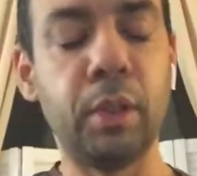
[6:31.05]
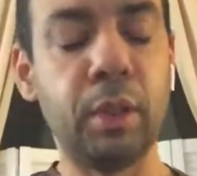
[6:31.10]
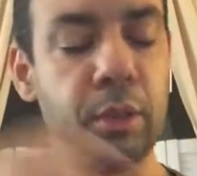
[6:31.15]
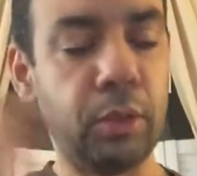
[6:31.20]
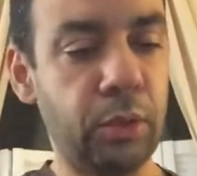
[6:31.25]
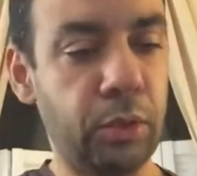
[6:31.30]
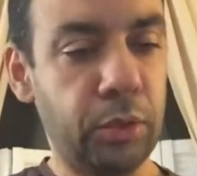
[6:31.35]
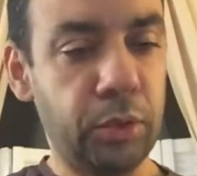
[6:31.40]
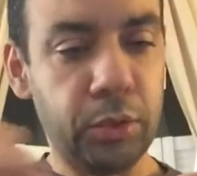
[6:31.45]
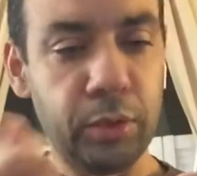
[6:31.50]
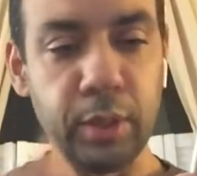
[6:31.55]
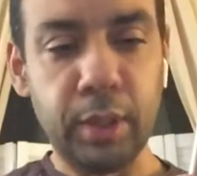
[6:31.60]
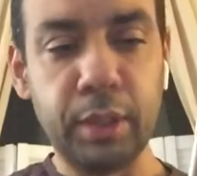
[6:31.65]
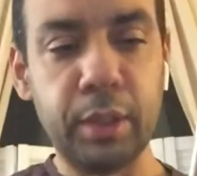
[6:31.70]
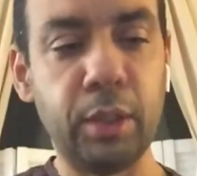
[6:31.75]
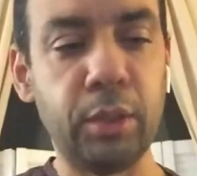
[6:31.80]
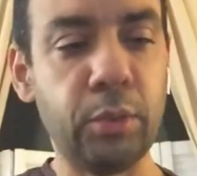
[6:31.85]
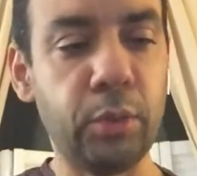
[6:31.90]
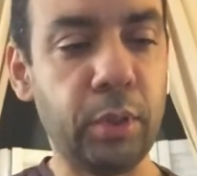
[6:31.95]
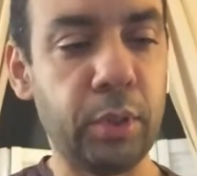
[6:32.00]
So just
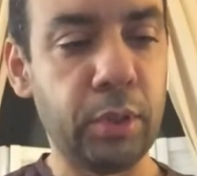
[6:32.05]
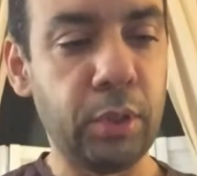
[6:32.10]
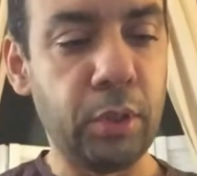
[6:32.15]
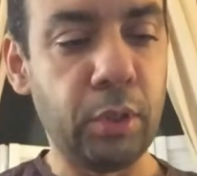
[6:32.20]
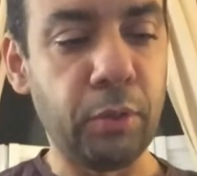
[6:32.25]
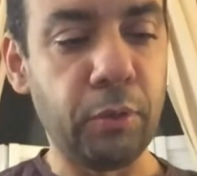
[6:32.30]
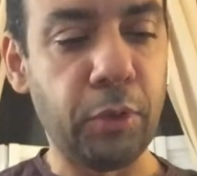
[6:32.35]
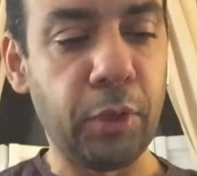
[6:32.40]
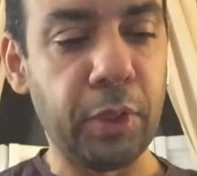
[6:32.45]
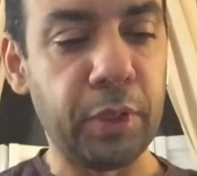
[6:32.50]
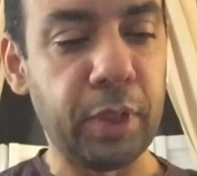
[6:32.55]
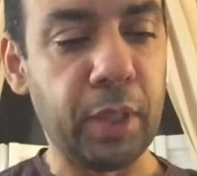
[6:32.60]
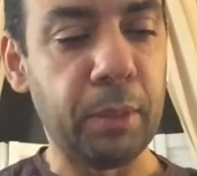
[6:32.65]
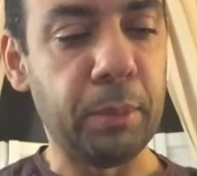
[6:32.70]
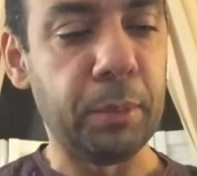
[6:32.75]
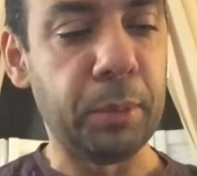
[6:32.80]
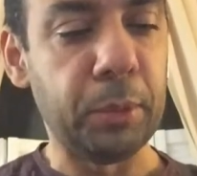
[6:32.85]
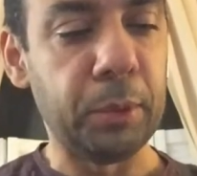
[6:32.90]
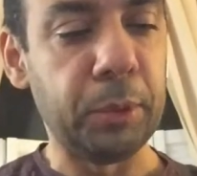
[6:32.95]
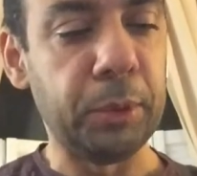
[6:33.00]
listen to the song, for
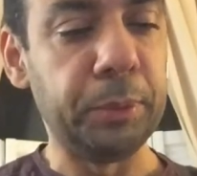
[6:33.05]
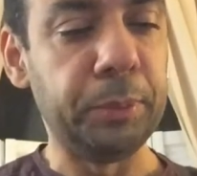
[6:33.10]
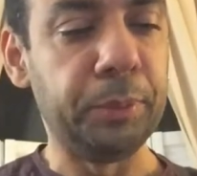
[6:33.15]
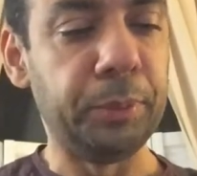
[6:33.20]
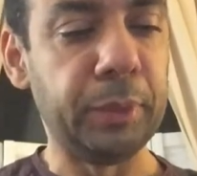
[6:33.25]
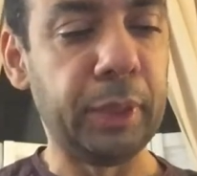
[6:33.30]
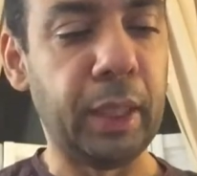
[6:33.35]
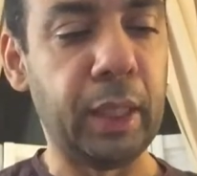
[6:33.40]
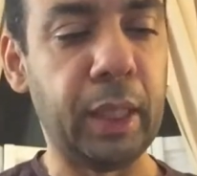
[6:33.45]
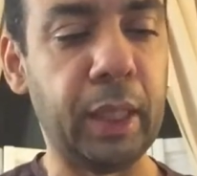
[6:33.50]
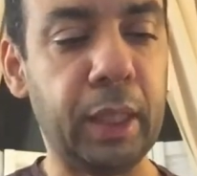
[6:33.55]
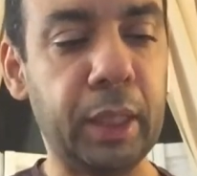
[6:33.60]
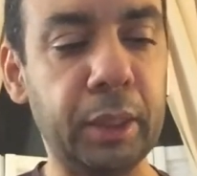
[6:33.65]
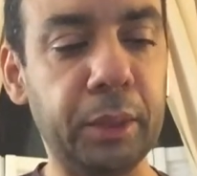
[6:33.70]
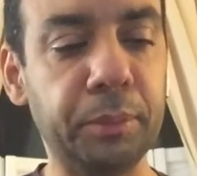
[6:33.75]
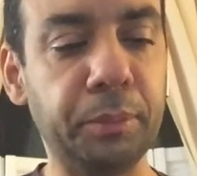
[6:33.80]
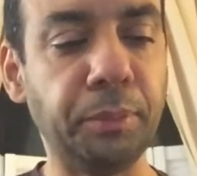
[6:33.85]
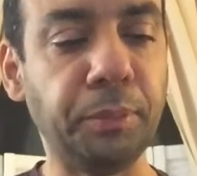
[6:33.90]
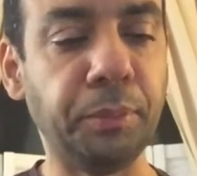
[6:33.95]
example, and